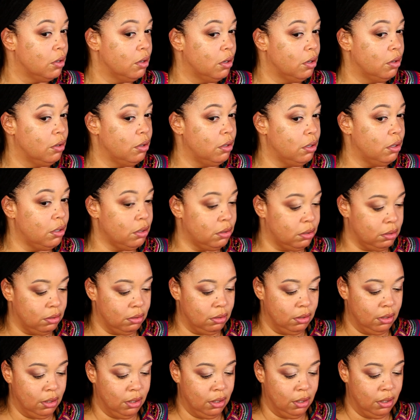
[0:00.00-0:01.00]
Ooh.
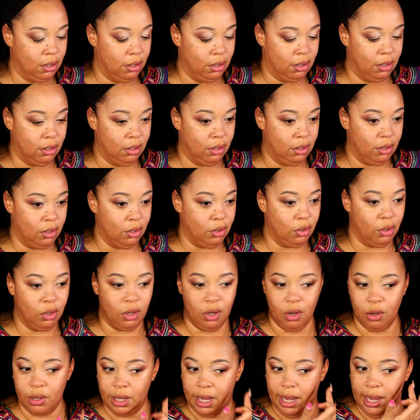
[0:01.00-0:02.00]

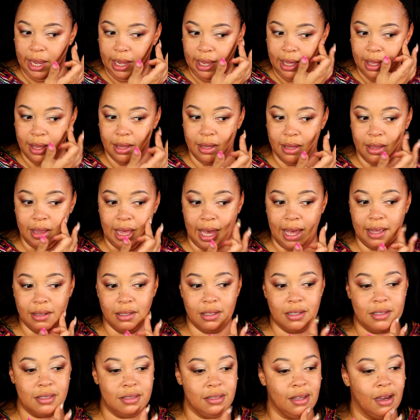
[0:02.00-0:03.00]
Okay, that
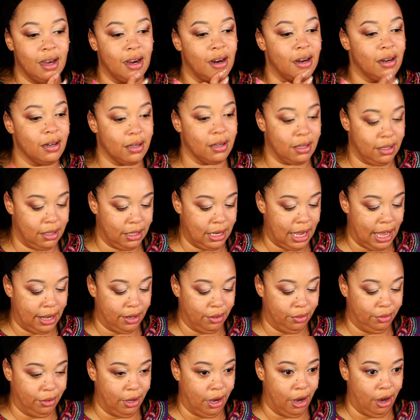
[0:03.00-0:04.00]
looks dark. I
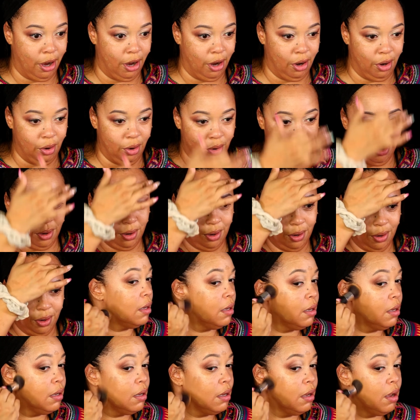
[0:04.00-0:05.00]
don't know.
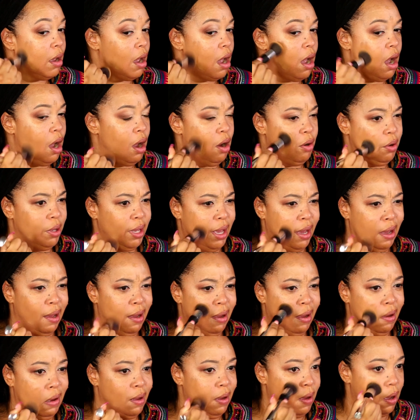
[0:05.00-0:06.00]
Oh
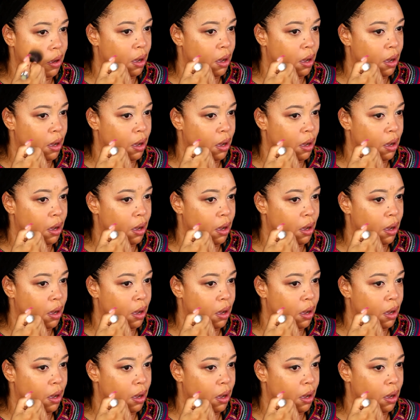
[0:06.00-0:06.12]
yeah.